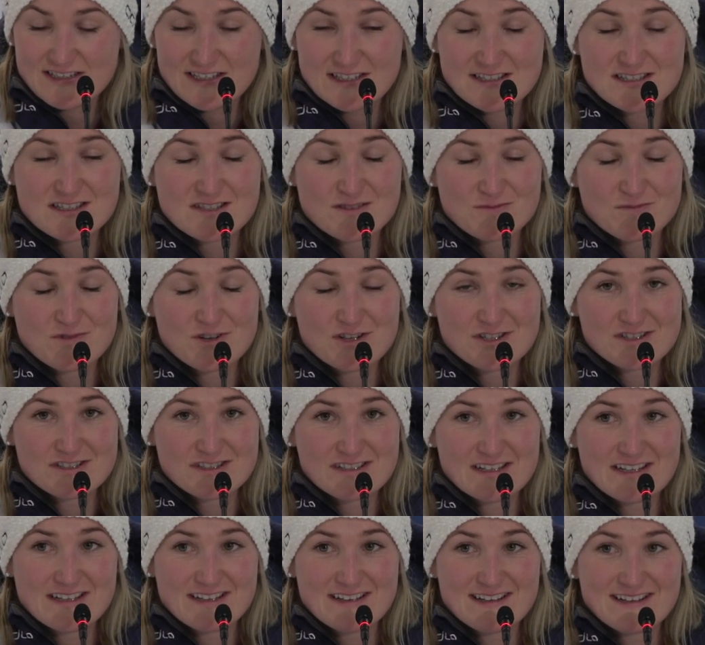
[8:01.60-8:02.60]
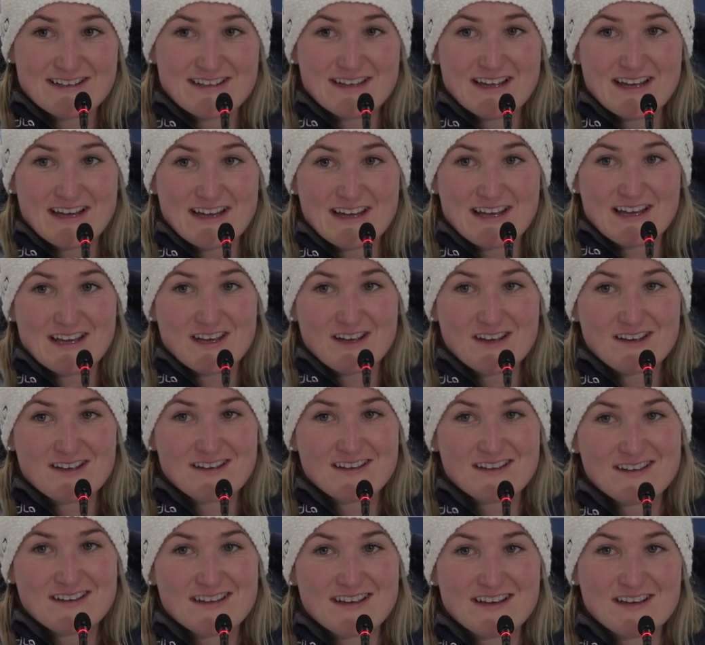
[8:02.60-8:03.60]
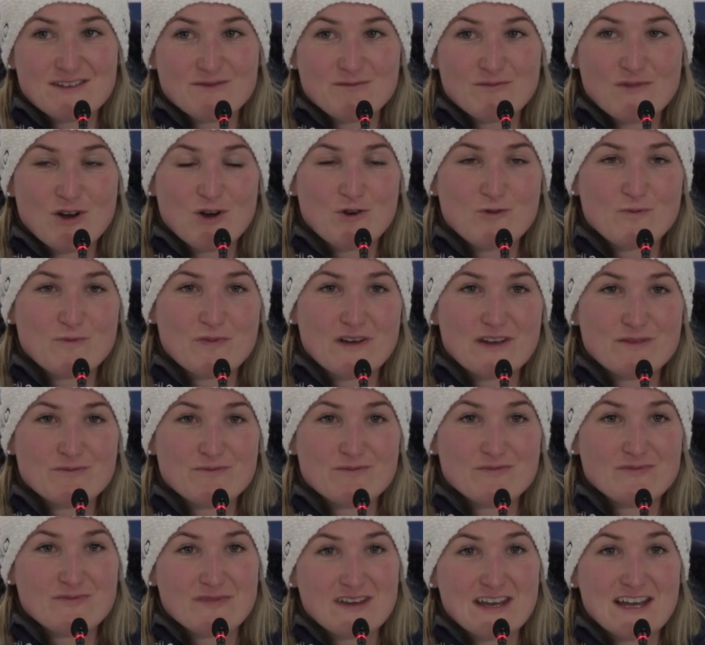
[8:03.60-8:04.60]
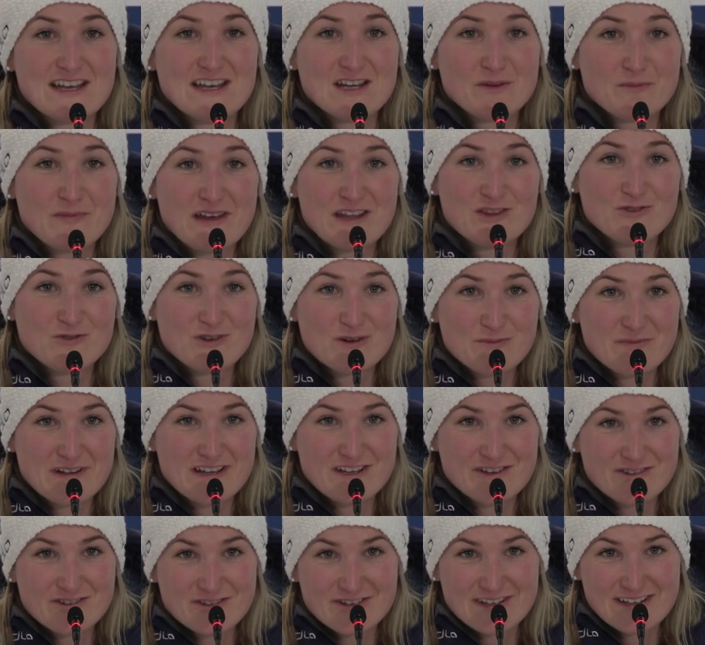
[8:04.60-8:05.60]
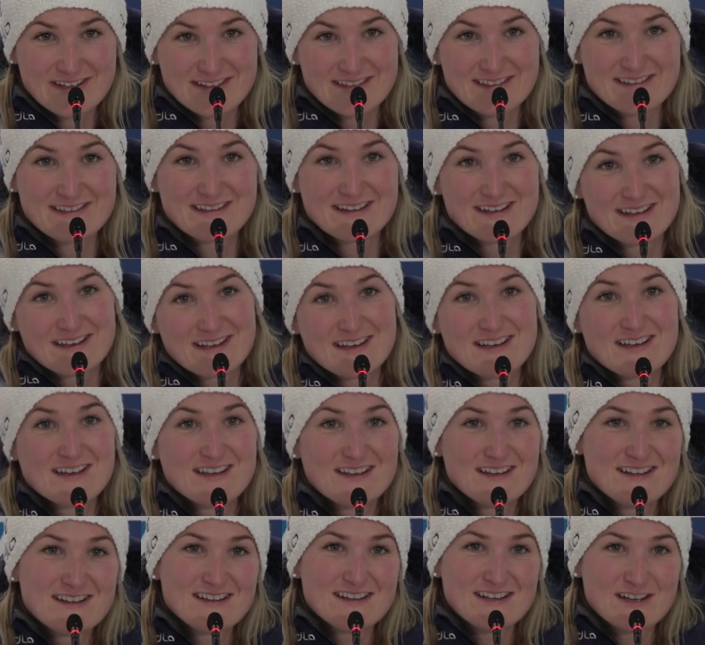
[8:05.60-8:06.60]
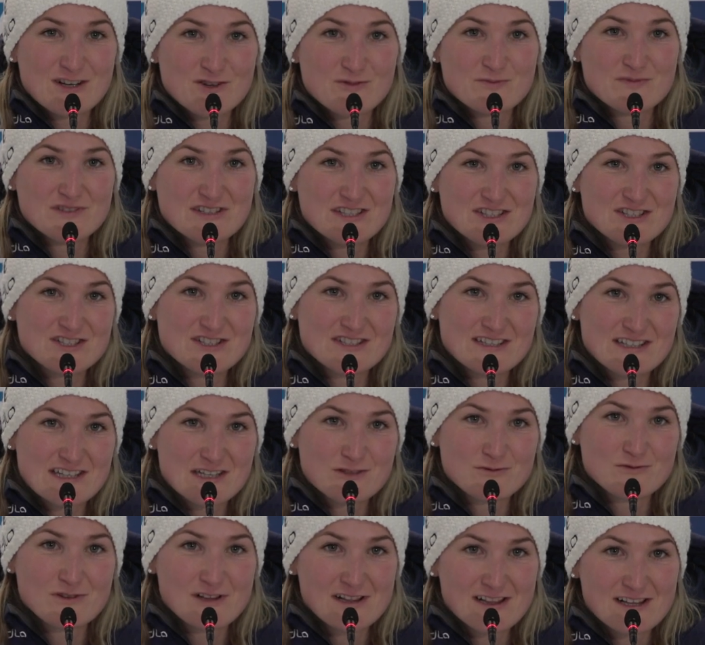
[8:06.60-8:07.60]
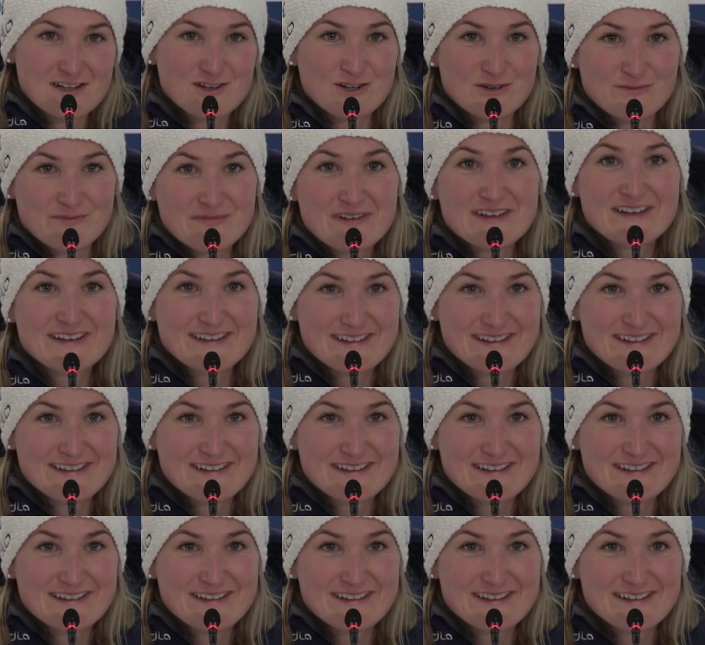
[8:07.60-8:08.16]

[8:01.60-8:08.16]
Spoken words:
did smart, and I hope I'm getting better and better in the competition that will come.